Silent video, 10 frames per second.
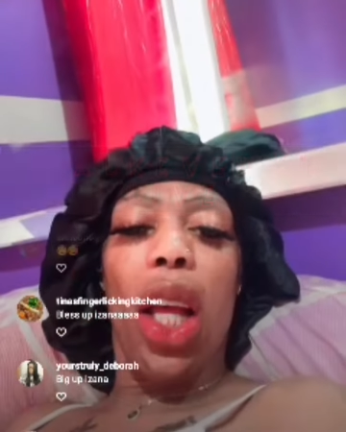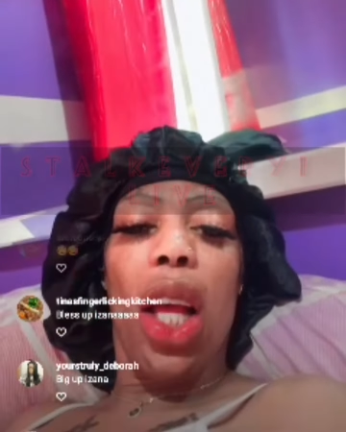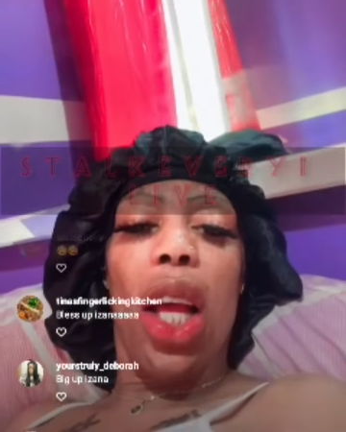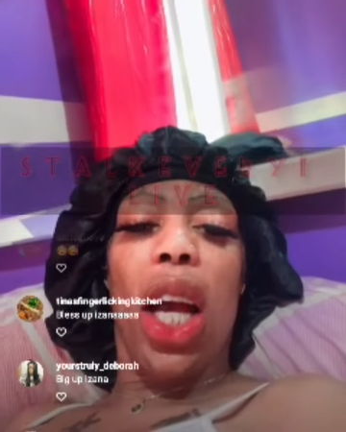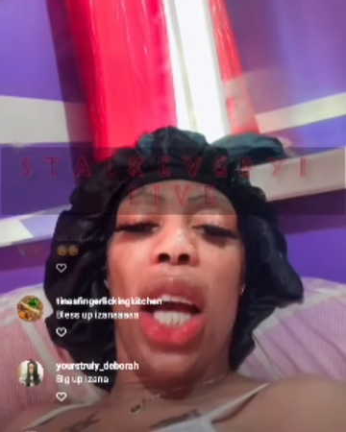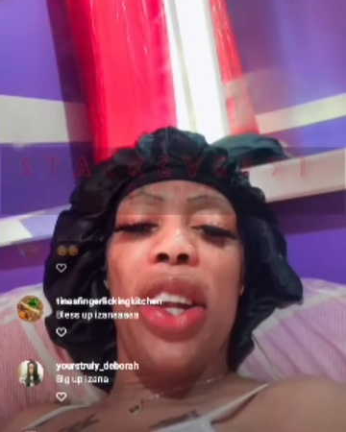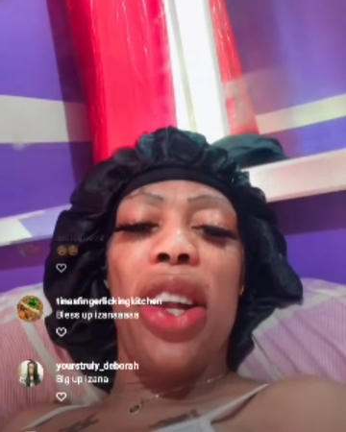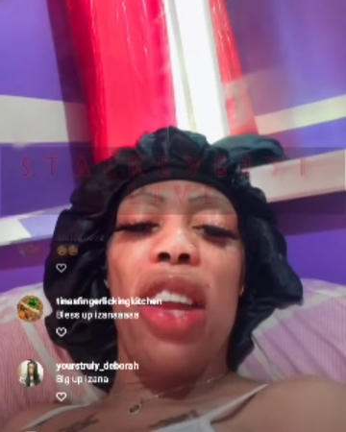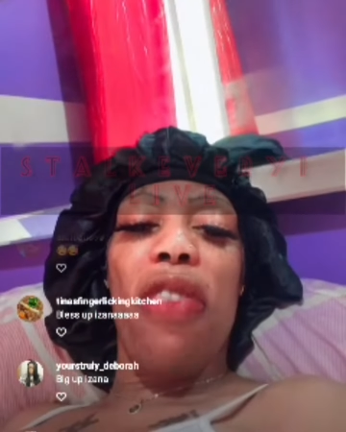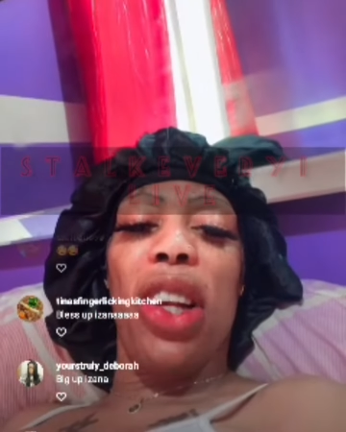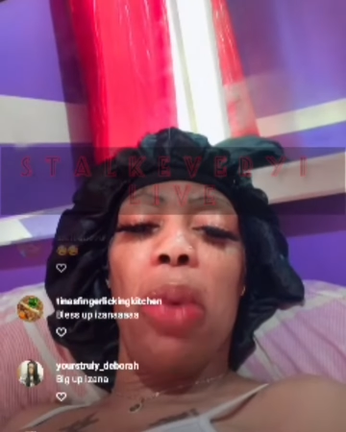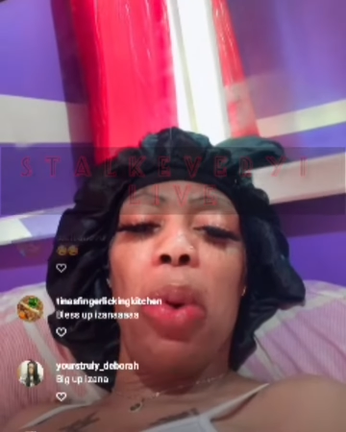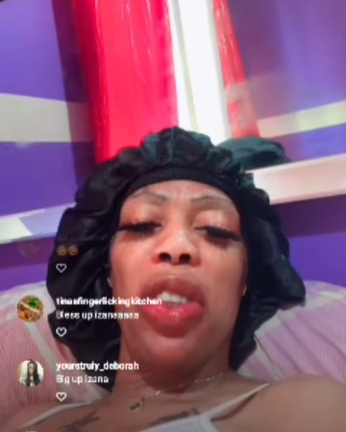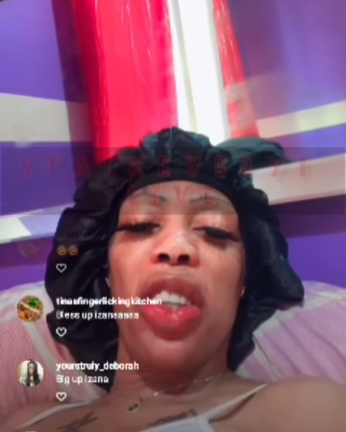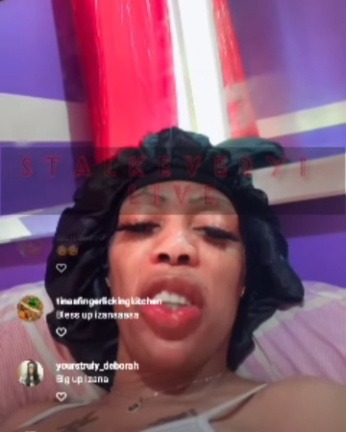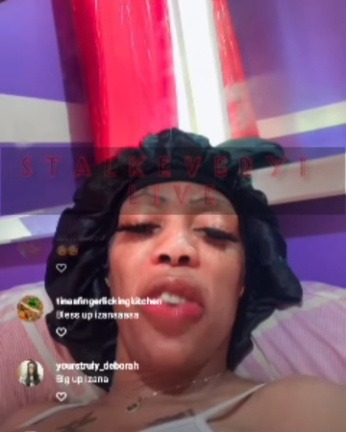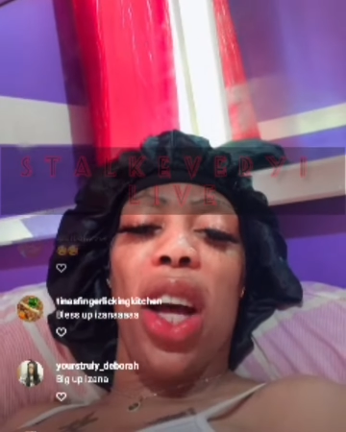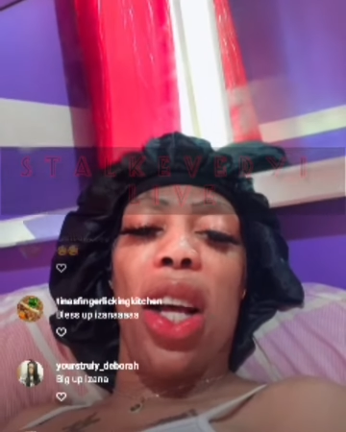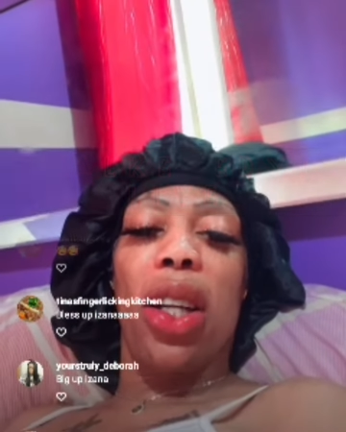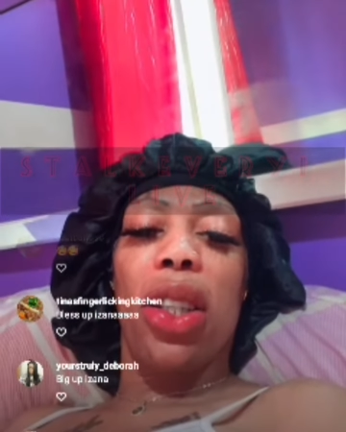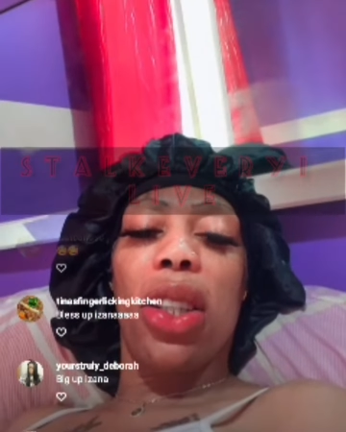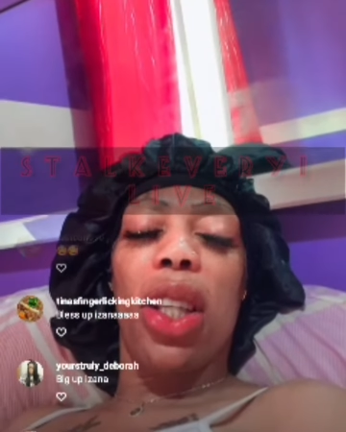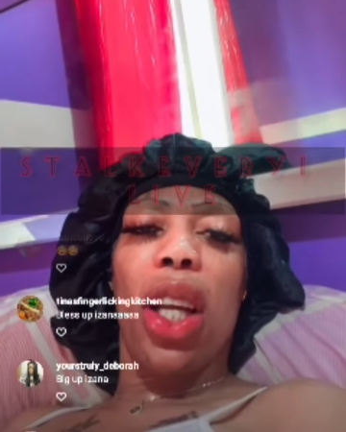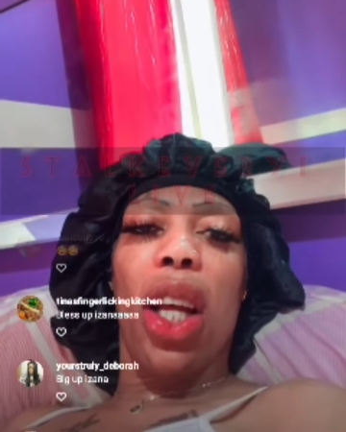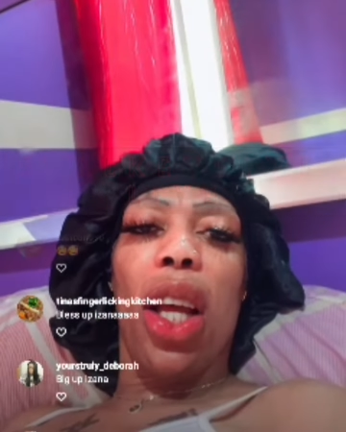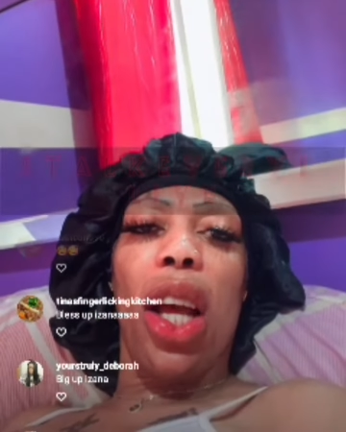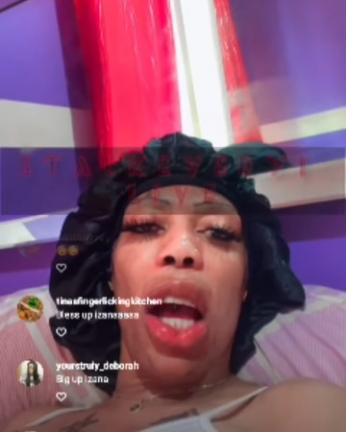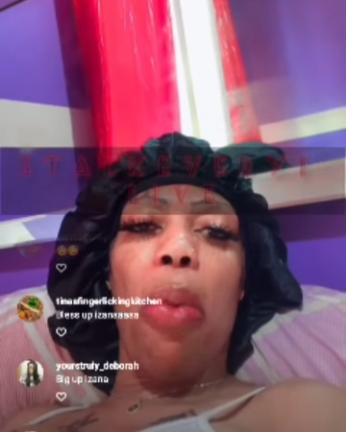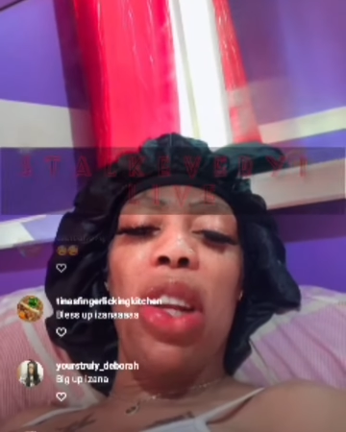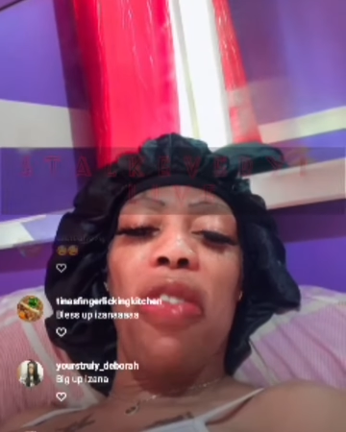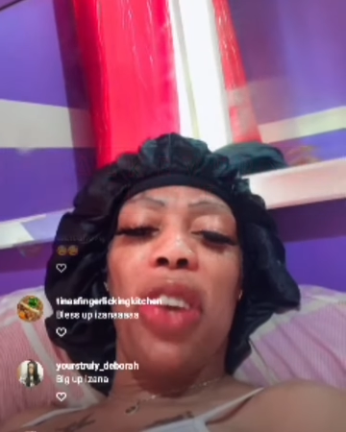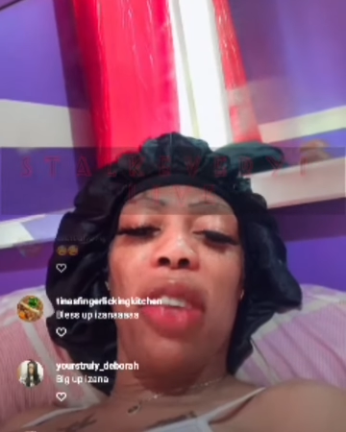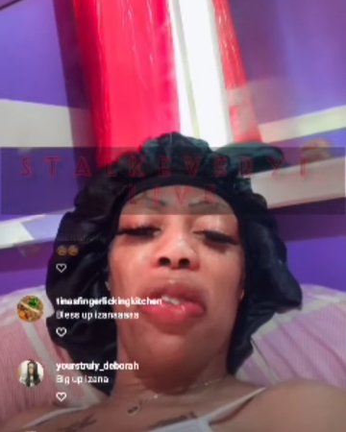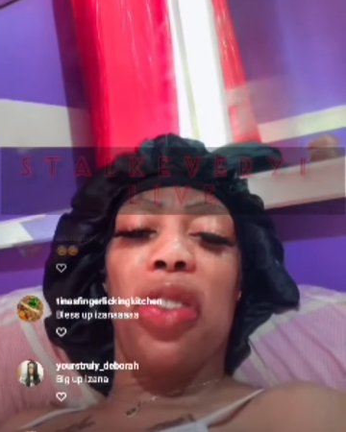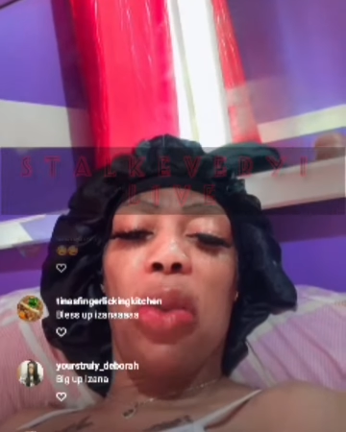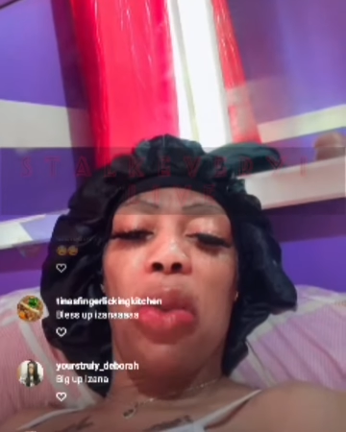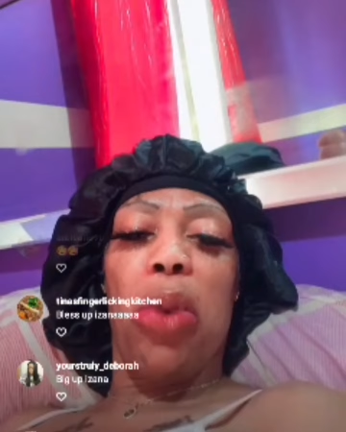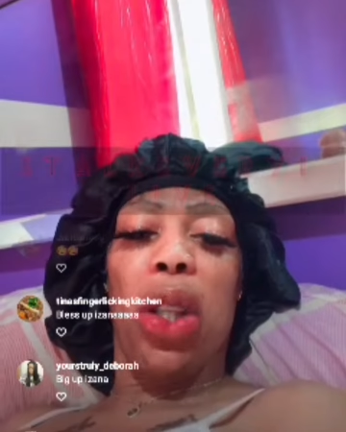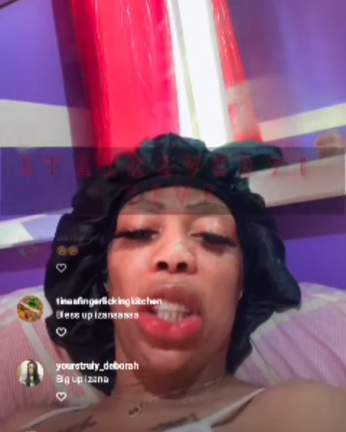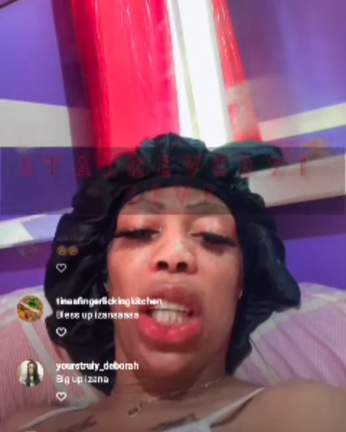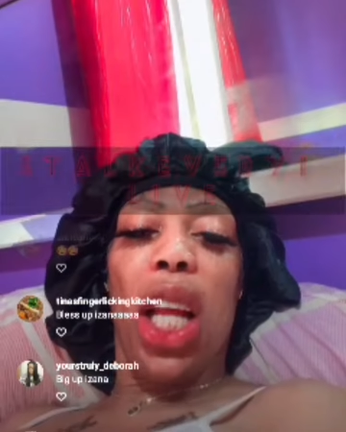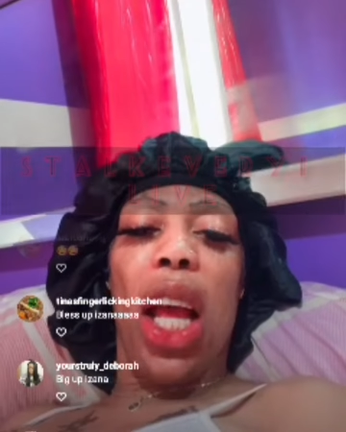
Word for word: God never gonna make me suffer. I'm a believer in him so much.